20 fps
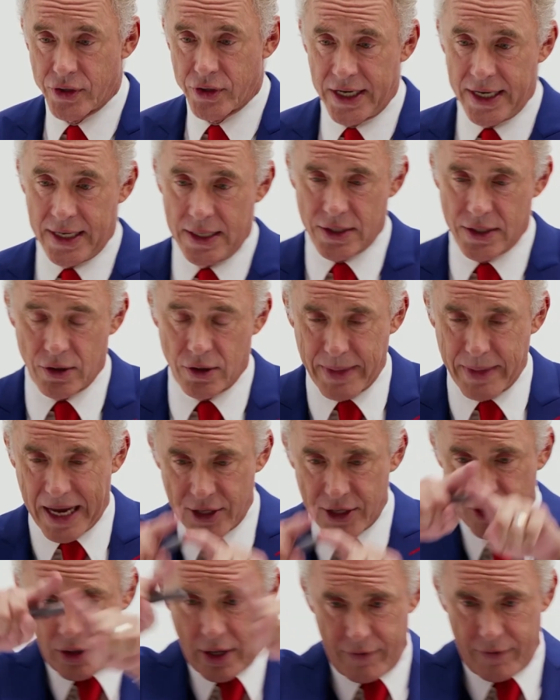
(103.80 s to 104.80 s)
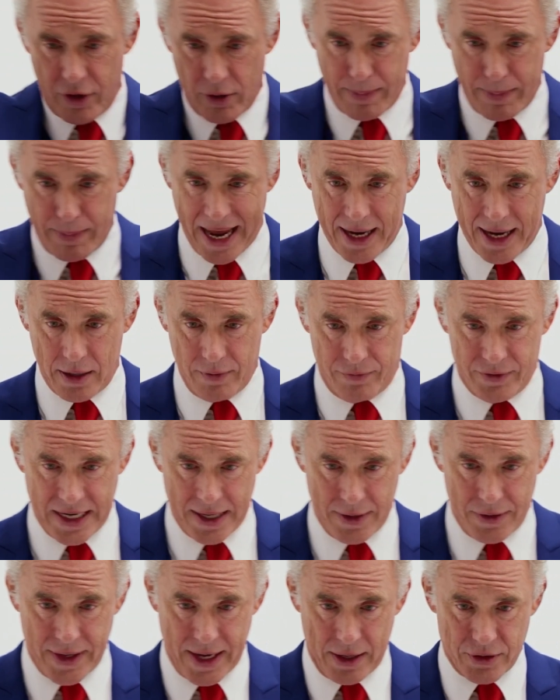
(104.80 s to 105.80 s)
see, so imagine you have your bank of
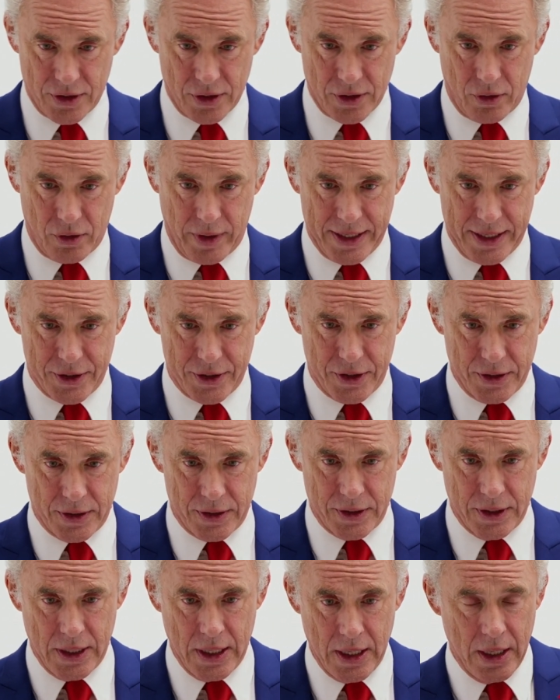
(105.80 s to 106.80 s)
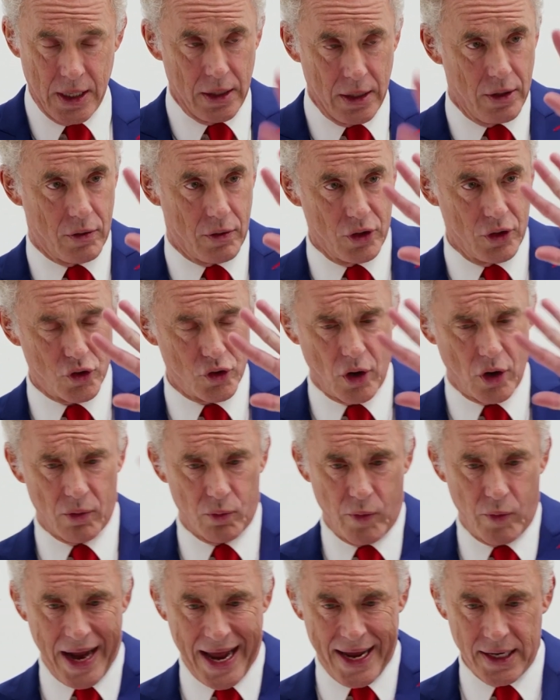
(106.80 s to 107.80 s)
10,000 questions. You can draw
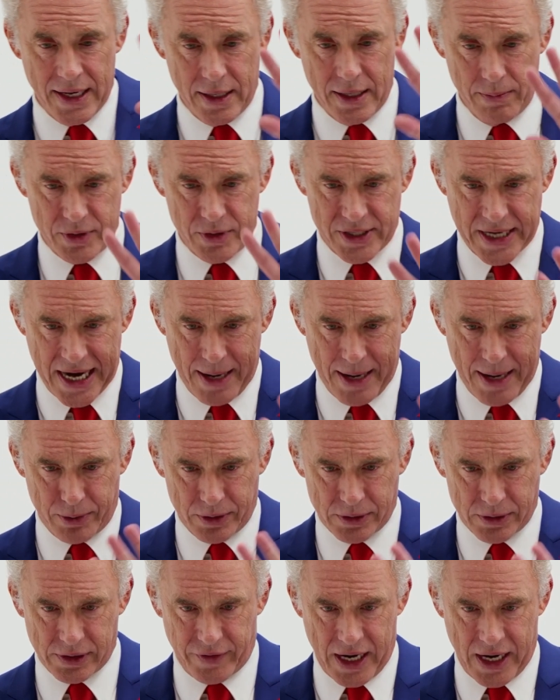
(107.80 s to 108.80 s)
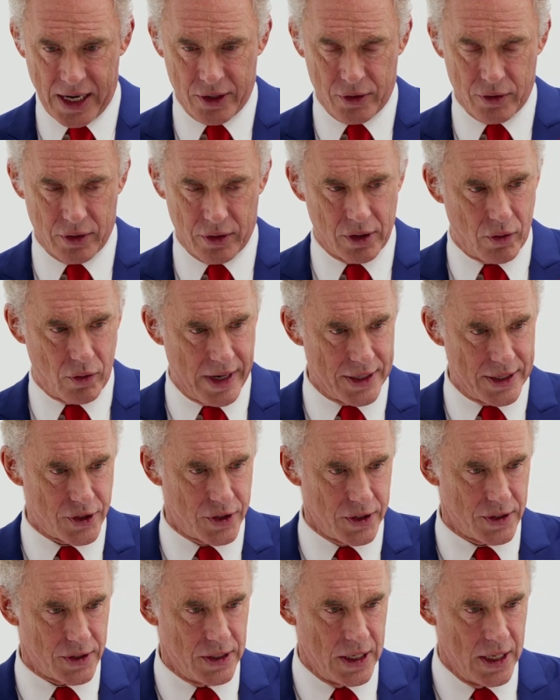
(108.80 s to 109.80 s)
random samples of 100
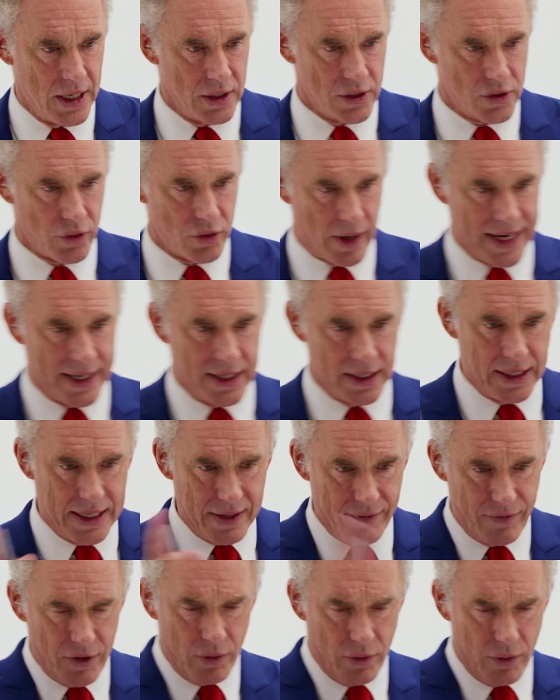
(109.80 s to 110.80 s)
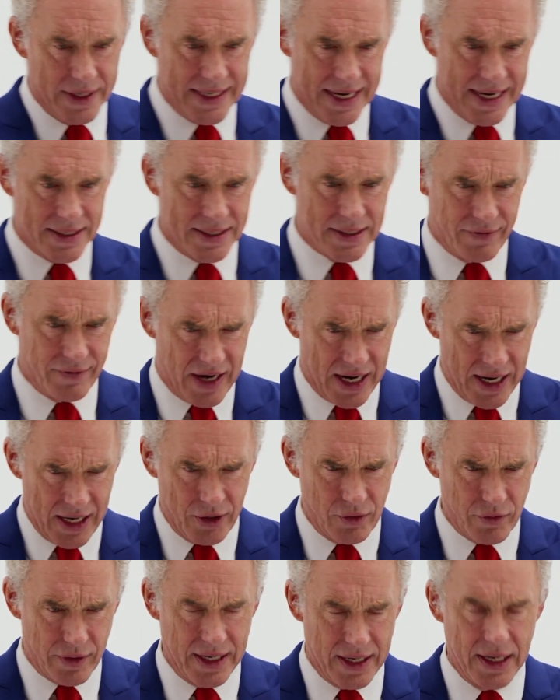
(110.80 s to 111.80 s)
questions. So I could give you a test of
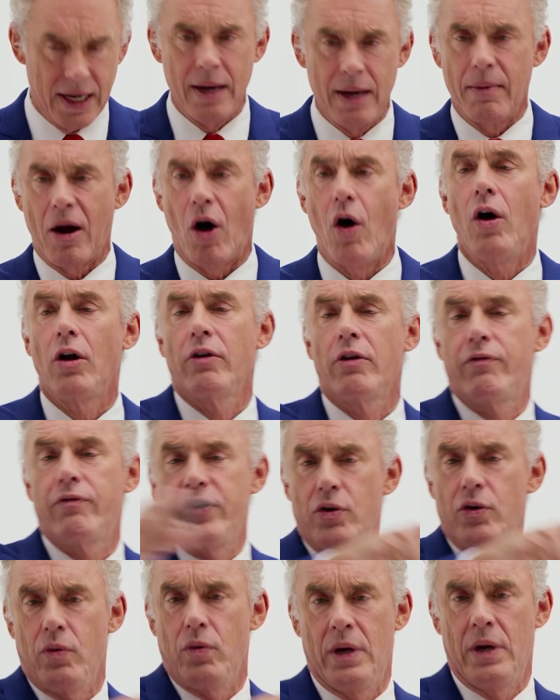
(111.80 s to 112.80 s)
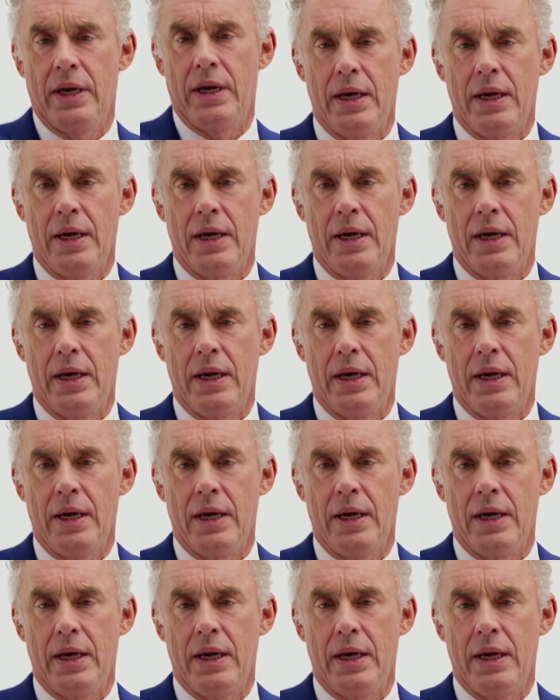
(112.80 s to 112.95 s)
100, all of you.